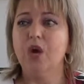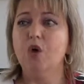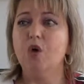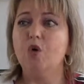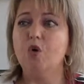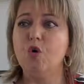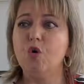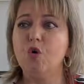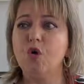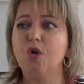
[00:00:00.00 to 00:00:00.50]

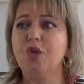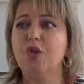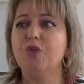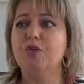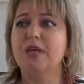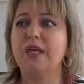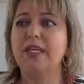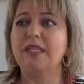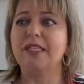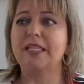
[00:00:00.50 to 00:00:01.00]
or you
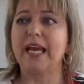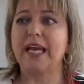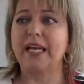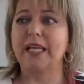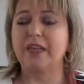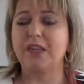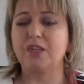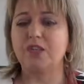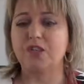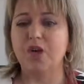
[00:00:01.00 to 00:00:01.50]
can
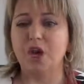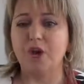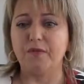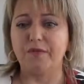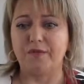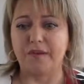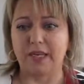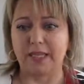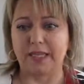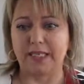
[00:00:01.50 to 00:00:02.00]
take the
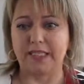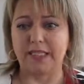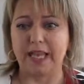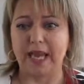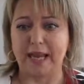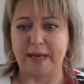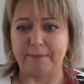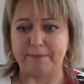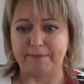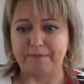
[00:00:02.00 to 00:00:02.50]
TOEFL
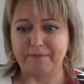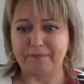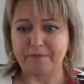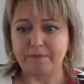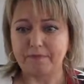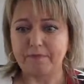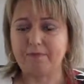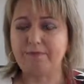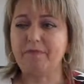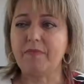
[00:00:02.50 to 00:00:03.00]
exam.
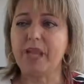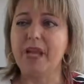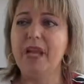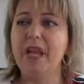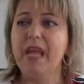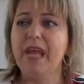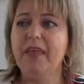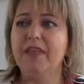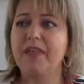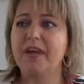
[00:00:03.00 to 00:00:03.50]

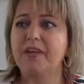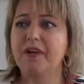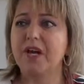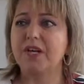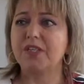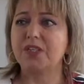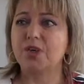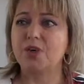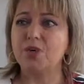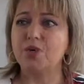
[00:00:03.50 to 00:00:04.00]
There are
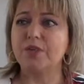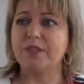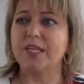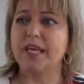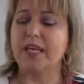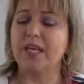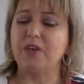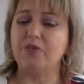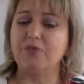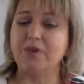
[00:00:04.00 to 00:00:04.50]
scores
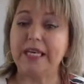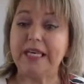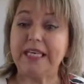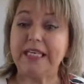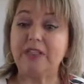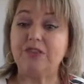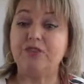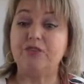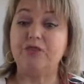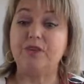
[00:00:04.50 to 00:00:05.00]
that you
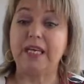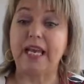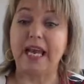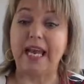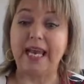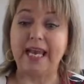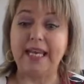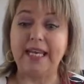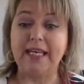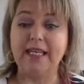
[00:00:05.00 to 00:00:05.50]
need to
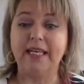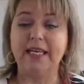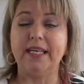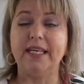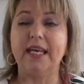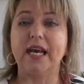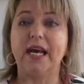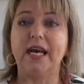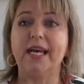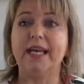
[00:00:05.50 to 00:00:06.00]
gain. In
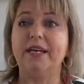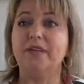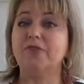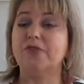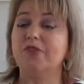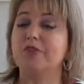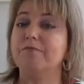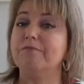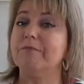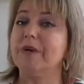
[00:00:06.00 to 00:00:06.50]

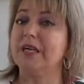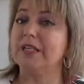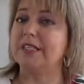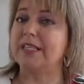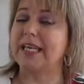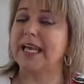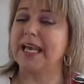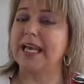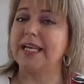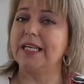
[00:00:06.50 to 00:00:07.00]
IELTS, you must
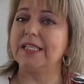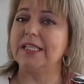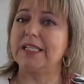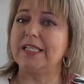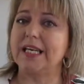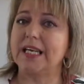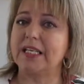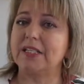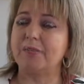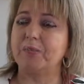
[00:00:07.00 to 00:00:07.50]
gain a
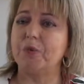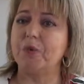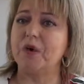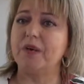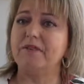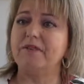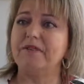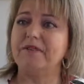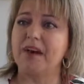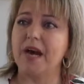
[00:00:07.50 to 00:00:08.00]

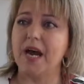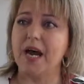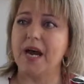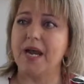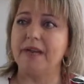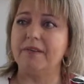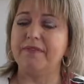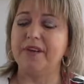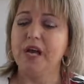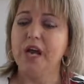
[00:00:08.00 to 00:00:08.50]

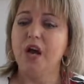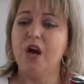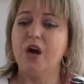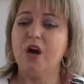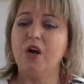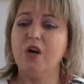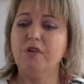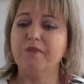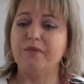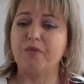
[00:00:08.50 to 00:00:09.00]
6.5
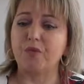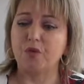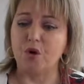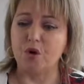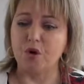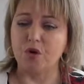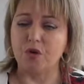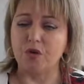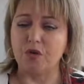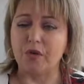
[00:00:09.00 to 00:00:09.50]

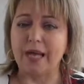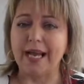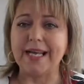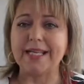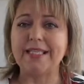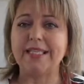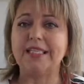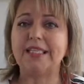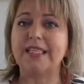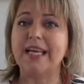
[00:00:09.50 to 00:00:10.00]
overall
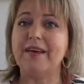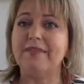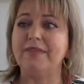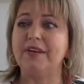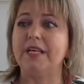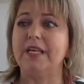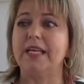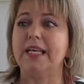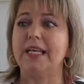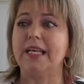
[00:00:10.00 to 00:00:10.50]
and
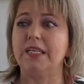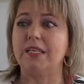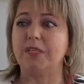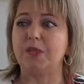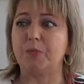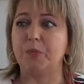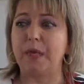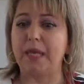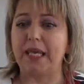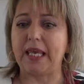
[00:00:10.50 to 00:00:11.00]
7 in
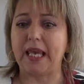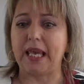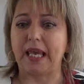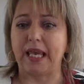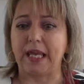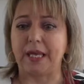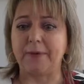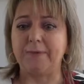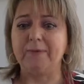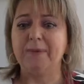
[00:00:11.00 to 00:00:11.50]

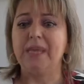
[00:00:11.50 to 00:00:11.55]
speaking.